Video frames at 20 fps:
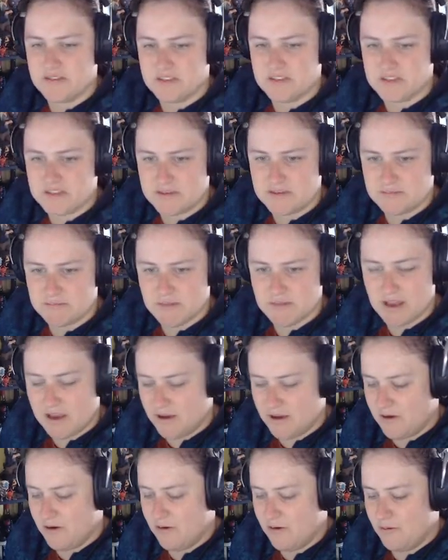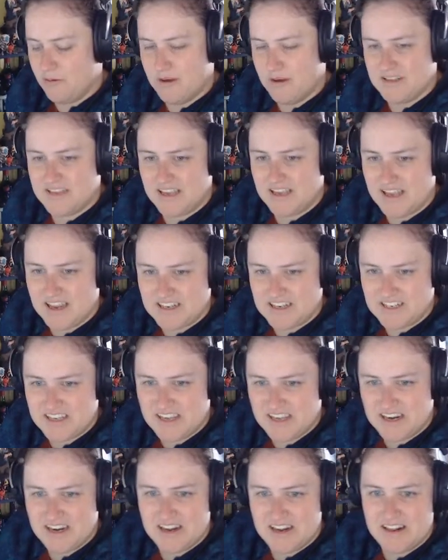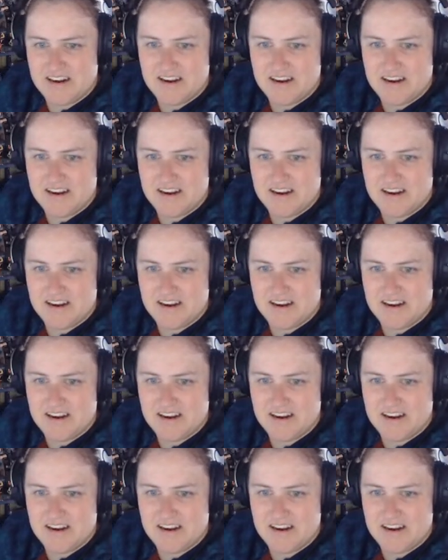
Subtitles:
it's once I actually get it in.